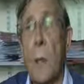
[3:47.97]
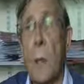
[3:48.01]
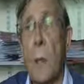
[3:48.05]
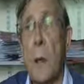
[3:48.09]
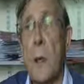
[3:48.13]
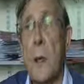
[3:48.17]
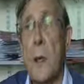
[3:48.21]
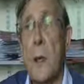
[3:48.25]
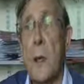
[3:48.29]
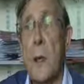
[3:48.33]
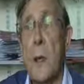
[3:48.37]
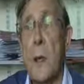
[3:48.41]

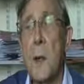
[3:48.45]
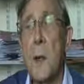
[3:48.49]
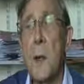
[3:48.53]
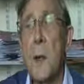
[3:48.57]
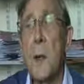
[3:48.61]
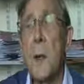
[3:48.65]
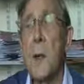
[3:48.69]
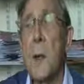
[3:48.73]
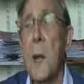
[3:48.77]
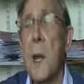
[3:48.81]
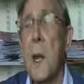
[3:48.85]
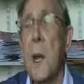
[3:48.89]

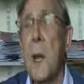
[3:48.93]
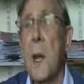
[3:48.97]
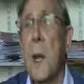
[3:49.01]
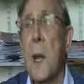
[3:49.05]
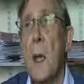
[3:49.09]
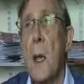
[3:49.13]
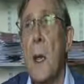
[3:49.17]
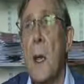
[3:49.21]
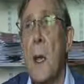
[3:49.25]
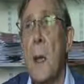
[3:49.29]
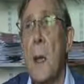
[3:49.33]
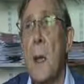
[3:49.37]
prisoners
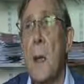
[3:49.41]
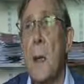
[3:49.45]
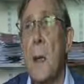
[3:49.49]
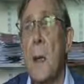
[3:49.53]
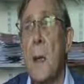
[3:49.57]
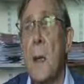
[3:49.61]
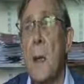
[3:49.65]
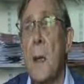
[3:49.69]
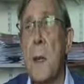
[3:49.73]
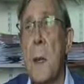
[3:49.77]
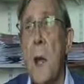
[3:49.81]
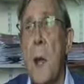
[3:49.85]

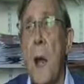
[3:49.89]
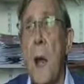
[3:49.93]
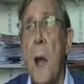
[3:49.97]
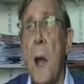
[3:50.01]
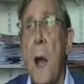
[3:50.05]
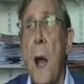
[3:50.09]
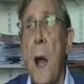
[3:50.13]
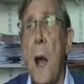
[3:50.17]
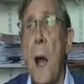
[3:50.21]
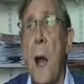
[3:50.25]
is